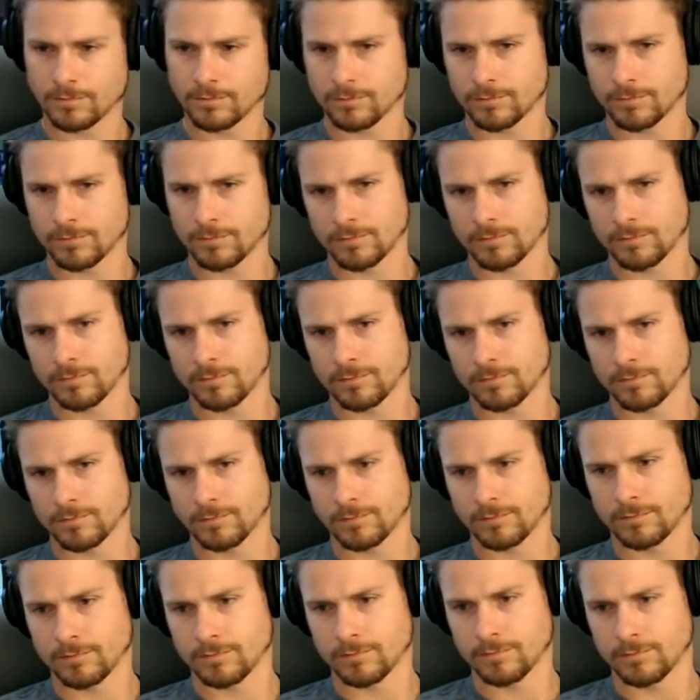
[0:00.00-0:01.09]

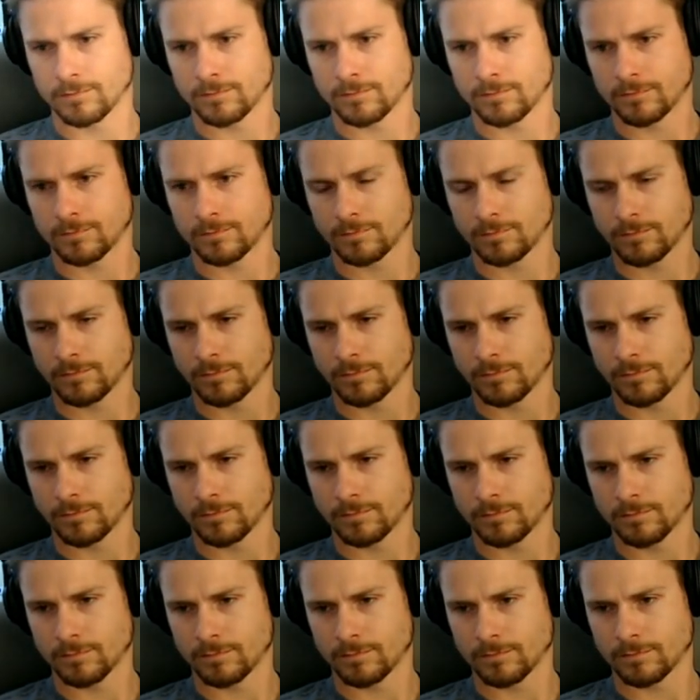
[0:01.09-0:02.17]

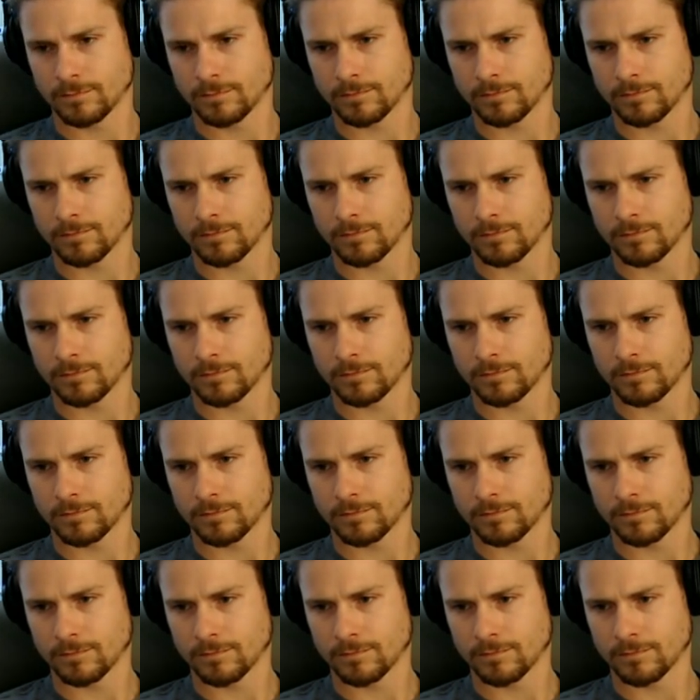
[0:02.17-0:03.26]

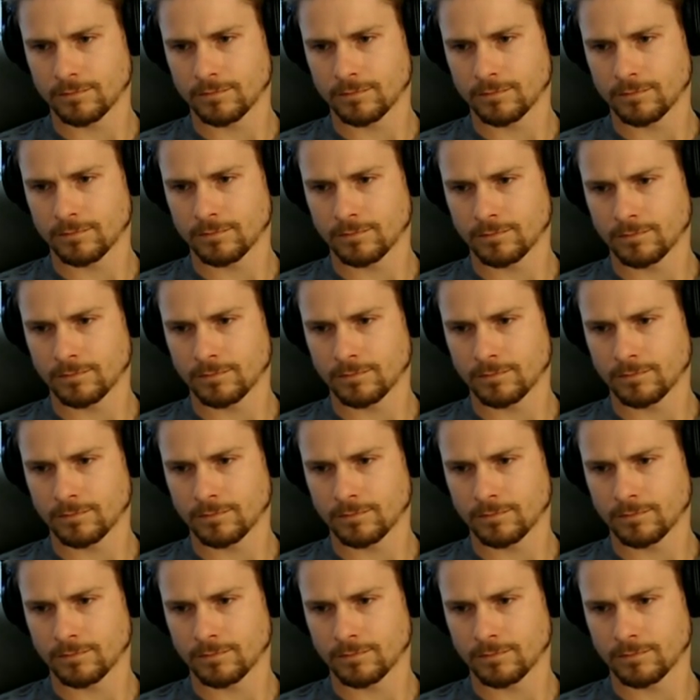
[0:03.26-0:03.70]
This person isn't speaking.